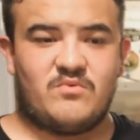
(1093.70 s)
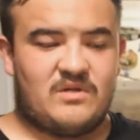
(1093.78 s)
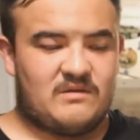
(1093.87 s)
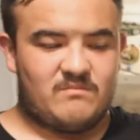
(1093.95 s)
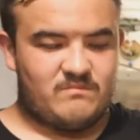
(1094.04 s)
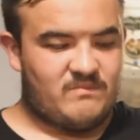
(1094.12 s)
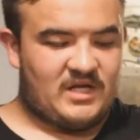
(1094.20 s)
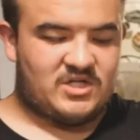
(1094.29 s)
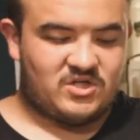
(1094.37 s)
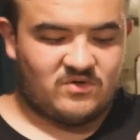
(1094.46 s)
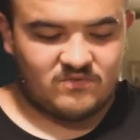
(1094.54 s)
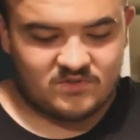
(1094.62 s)
we make
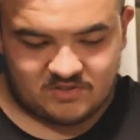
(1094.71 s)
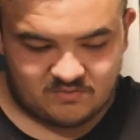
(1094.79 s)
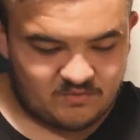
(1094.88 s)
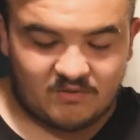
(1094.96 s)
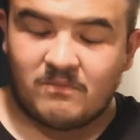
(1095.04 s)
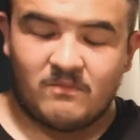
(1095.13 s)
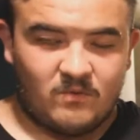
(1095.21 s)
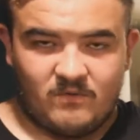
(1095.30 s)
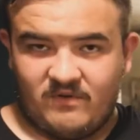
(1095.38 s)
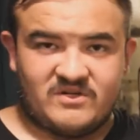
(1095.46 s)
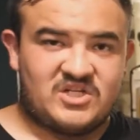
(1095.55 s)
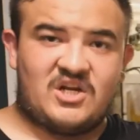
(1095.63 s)
sure when
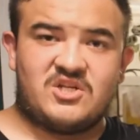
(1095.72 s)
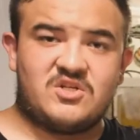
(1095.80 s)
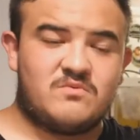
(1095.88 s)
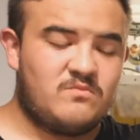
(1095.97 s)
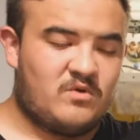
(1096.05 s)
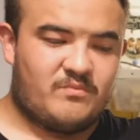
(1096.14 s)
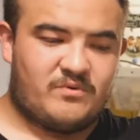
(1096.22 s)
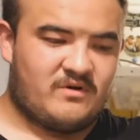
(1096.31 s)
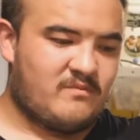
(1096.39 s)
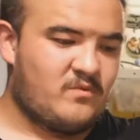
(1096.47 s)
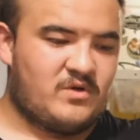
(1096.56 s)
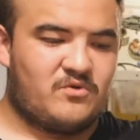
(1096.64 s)
we change them, we put
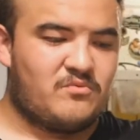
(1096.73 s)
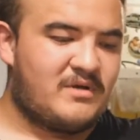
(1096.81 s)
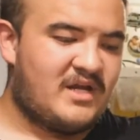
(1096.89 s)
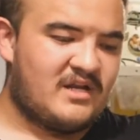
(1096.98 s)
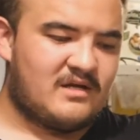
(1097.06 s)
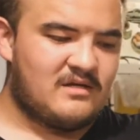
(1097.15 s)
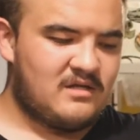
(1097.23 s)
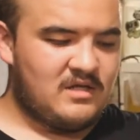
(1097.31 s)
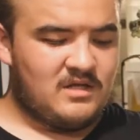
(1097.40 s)
them with new bedding,